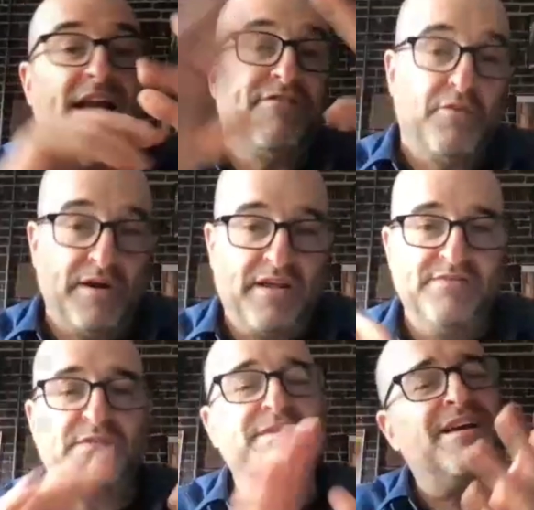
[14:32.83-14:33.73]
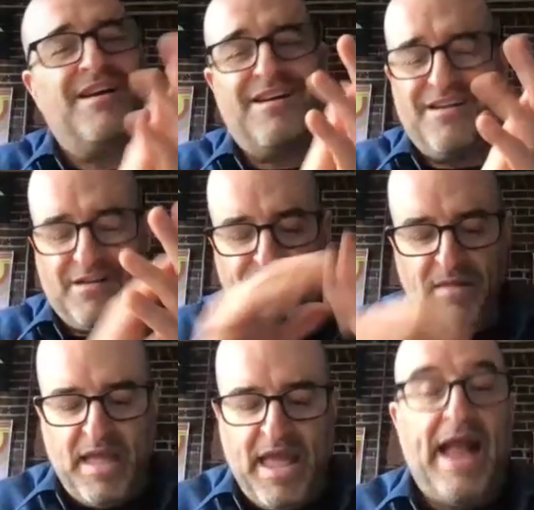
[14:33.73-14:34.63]
And everyone gives him
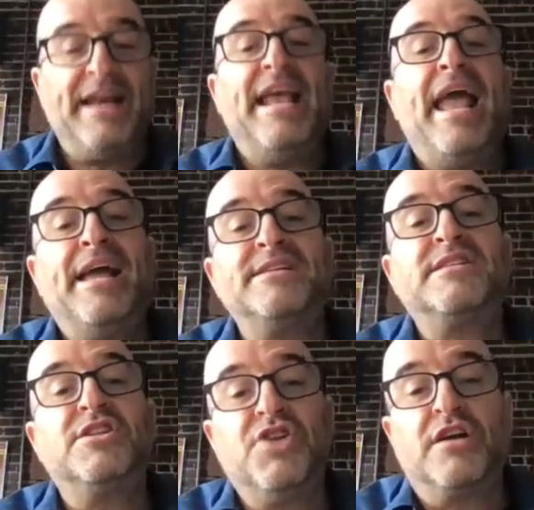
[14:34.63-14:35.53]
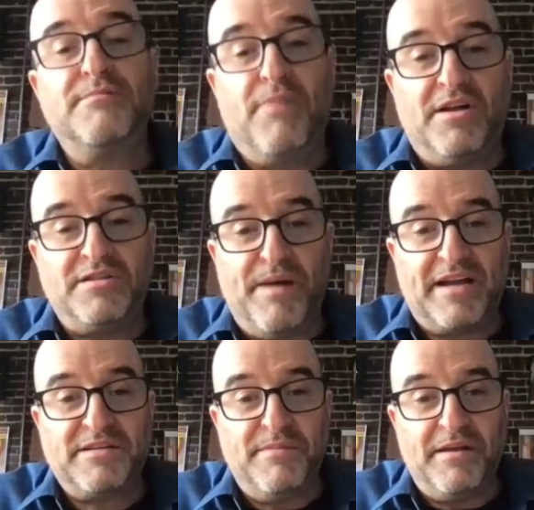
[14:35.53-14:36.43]
and he hands the juggling balls
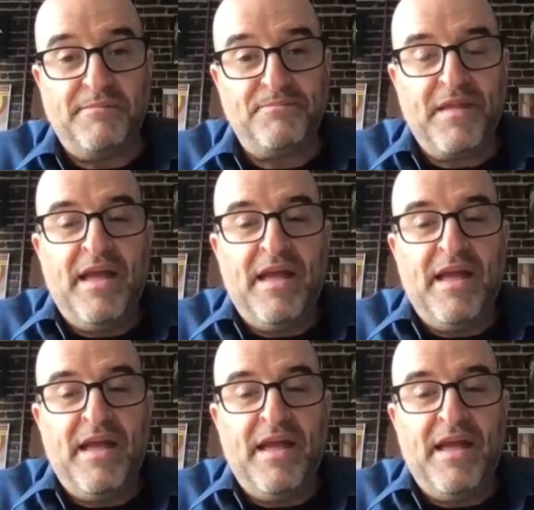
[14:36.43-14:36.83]
back to me.